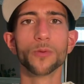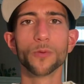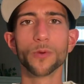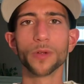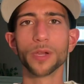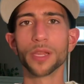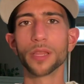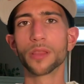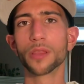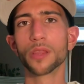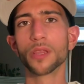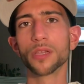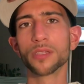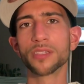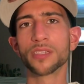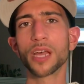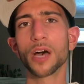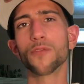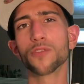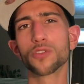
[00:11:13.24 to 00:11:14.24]
with
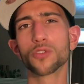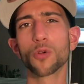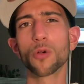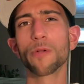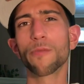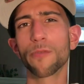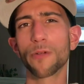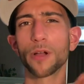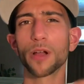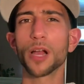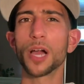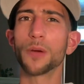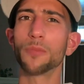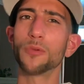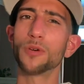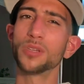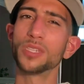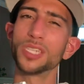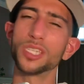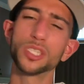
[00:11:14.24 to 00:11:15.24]
Salvatore
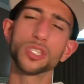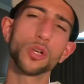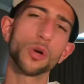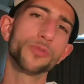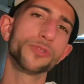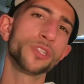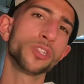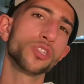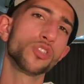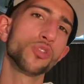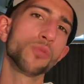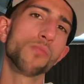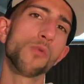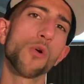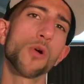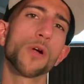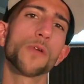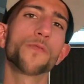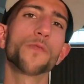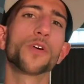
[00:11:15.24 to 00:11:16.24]
Ferragamo, and this goes into
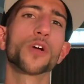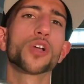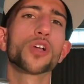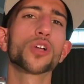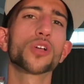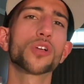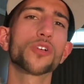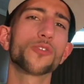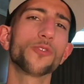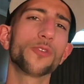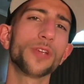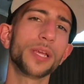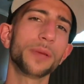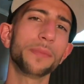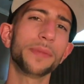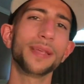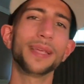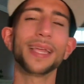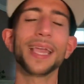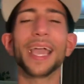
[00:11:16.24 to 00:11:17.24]
more of a
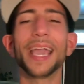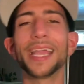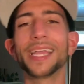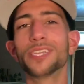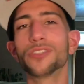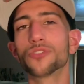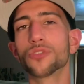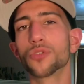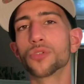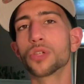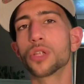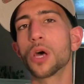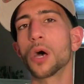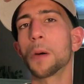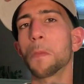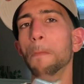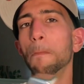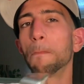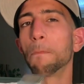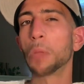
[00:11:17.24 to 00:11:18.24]
creamy
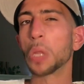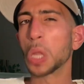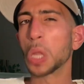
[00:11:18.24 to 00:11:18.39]
hazelnut